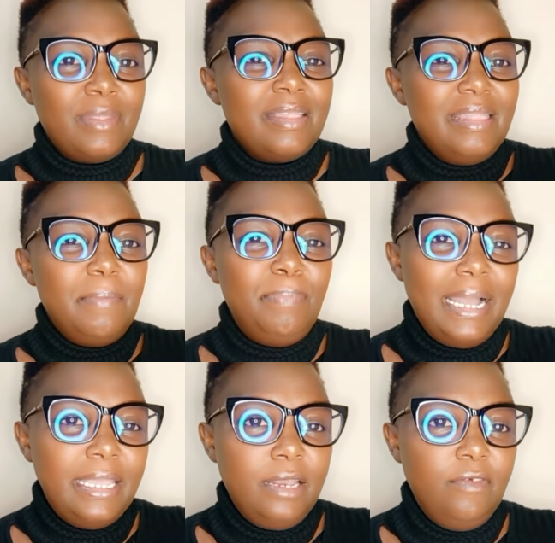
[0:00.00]
the
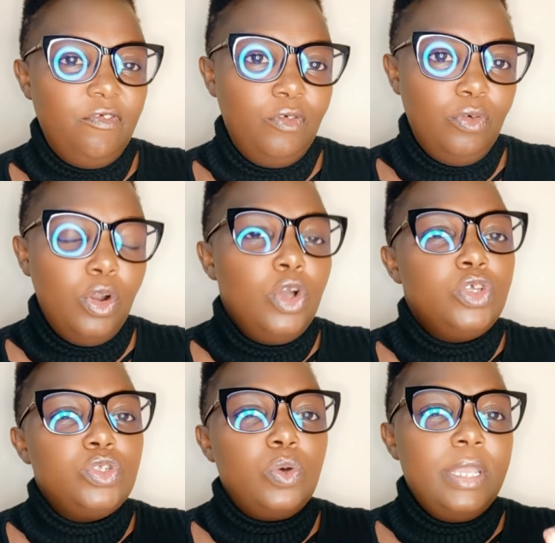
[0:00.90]
bank in full.
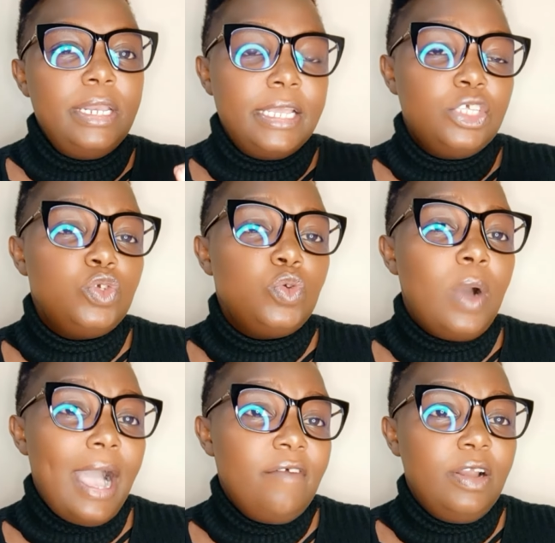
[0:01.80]
So in case you
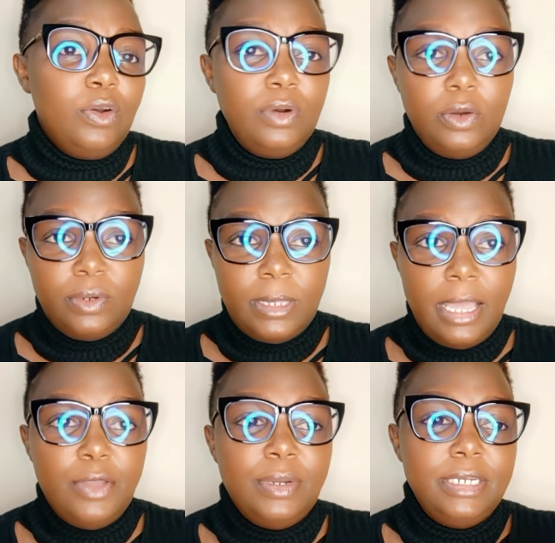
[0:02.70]
have a loan out
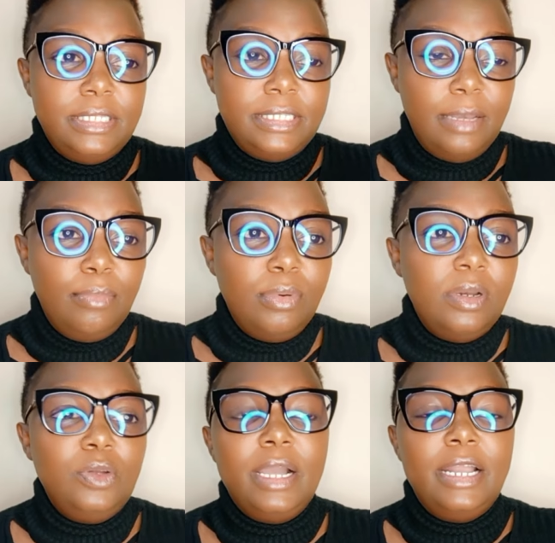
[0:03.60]
there, you're
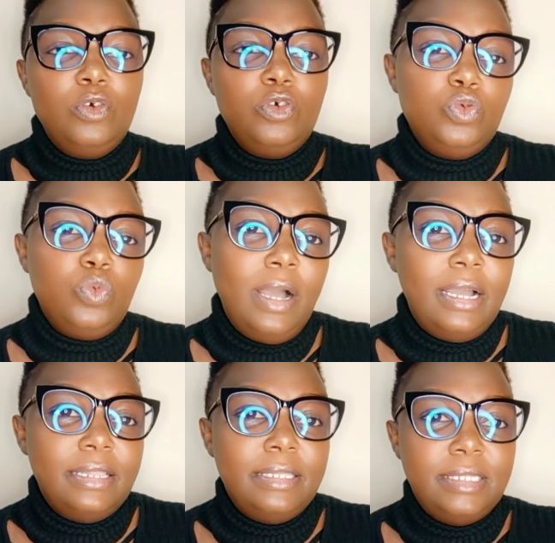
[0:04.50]
disabled, you cannot work,
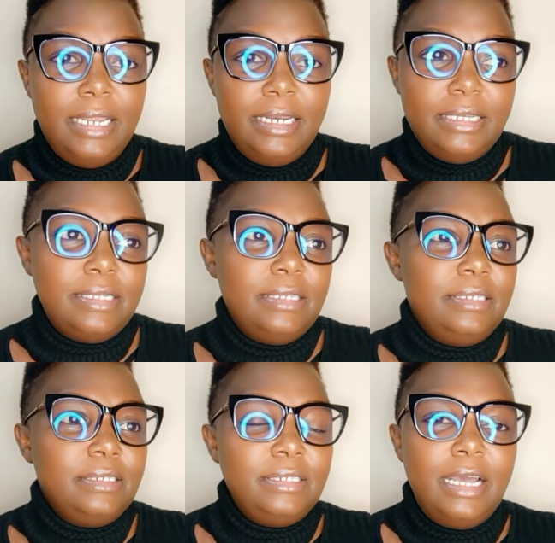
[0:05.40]
and these letters are
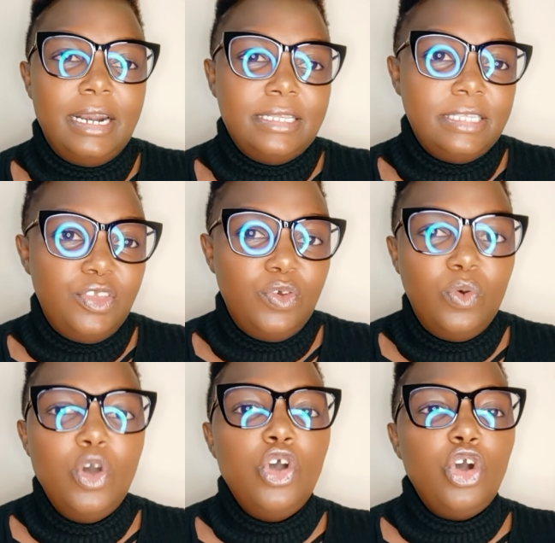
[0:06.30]
just harassing you,
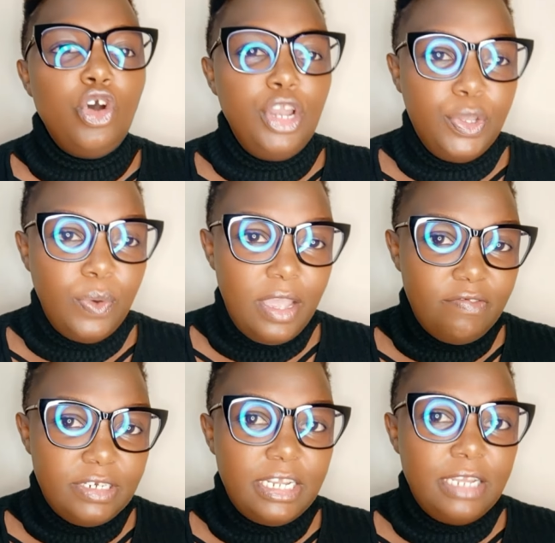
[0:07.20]
calling you
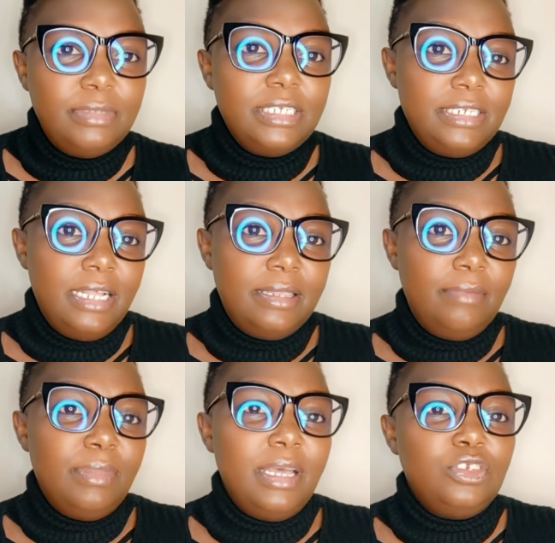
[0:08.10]
every time, just tell
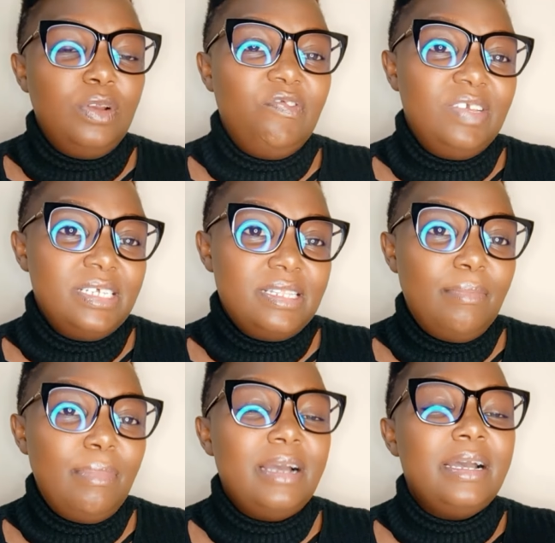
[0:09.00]
them that you'll visit the
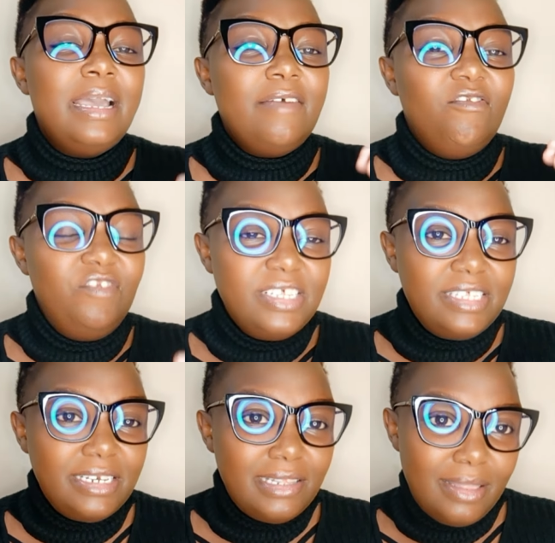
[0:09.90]
bank.
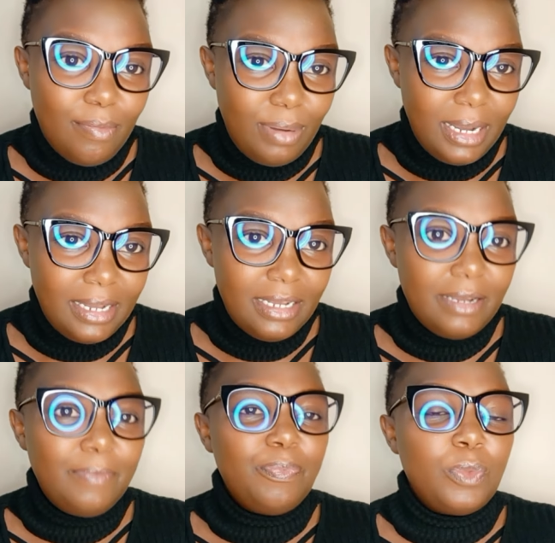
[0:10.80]
Visit the bank,
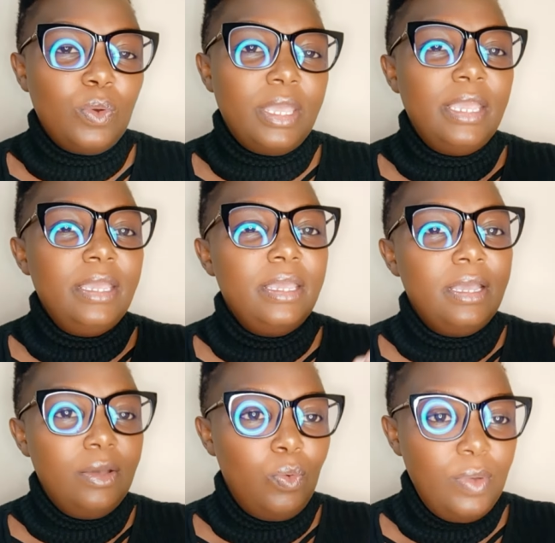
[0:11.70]
okay,
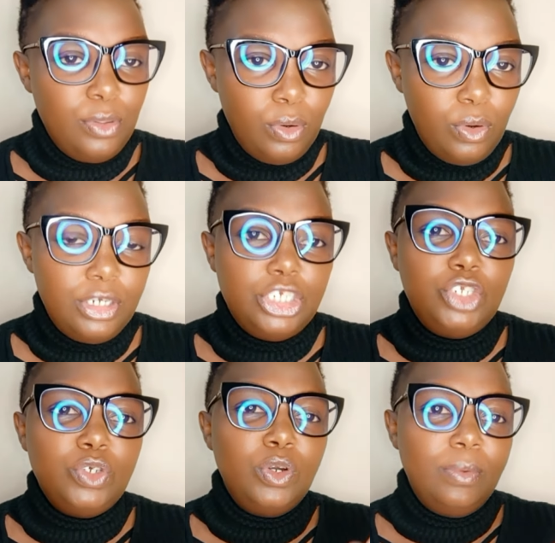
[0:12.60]
with your
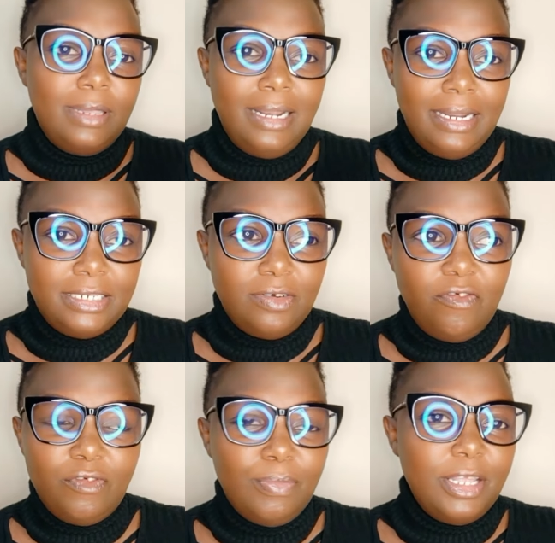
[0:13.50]
condition, with the letter
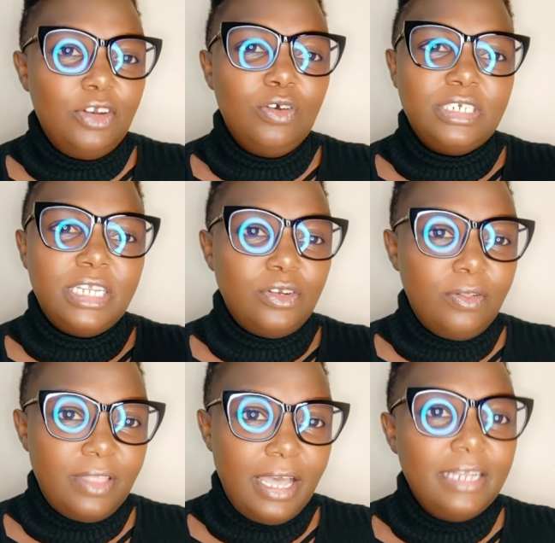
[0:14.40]
from the doctor and
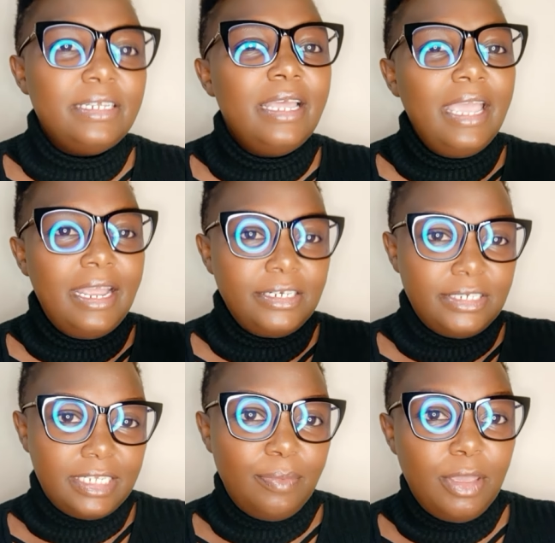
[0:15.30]
all that. And
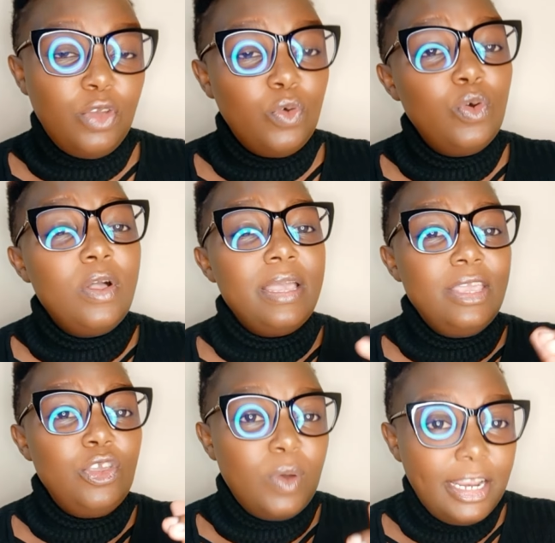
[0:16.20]
trust me, you
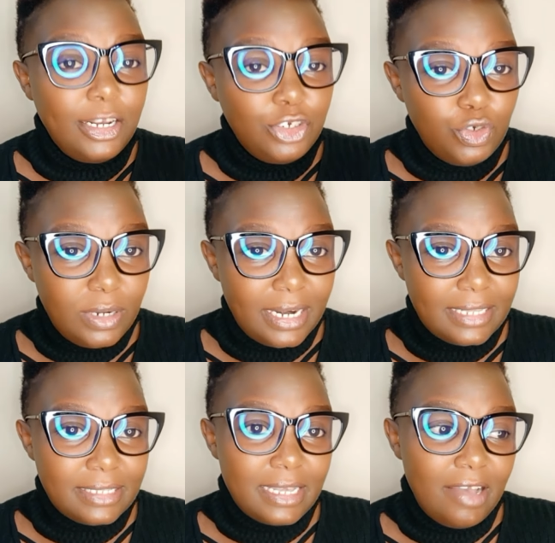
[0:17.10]
your
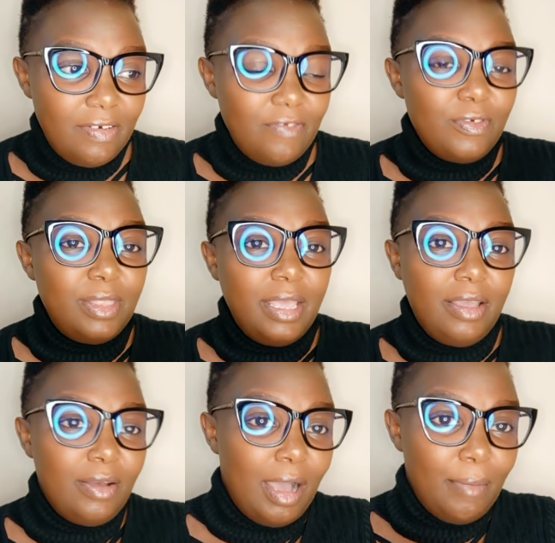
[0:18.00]
insurance cover for
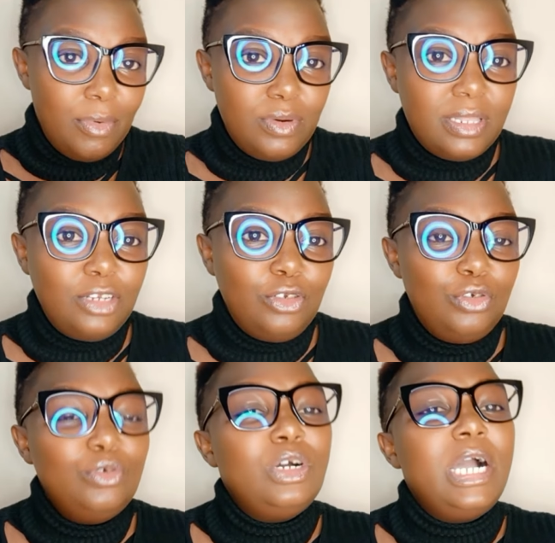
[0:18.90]
the amount that you
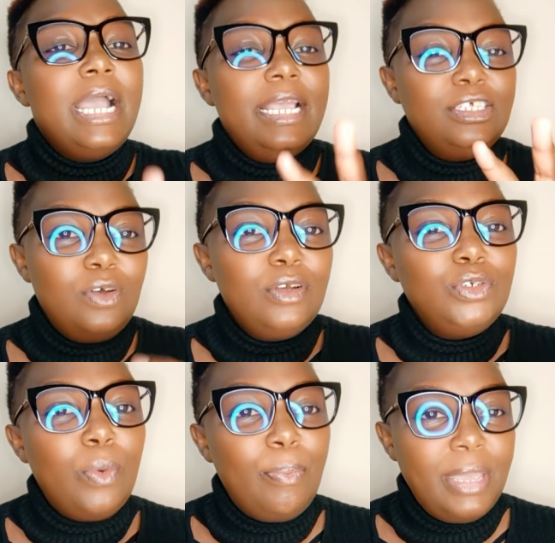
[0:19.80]
took is going
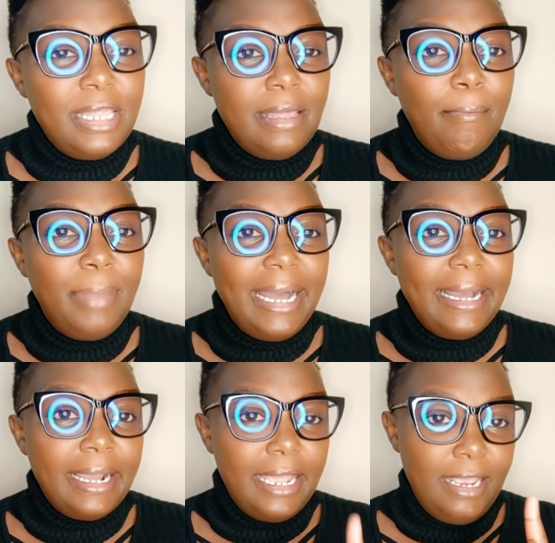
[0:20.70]
to pay the
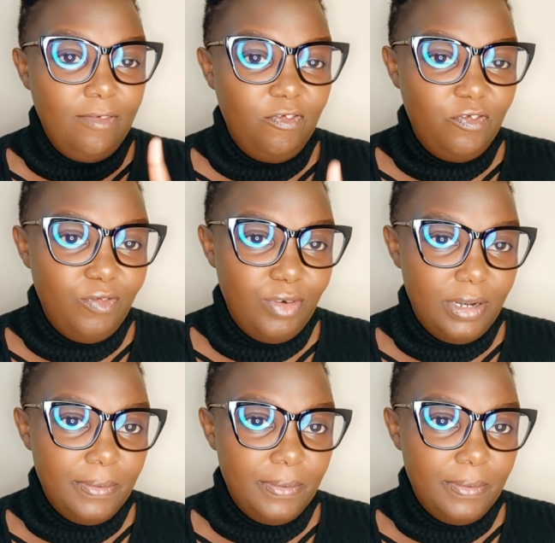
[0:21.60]
bank in full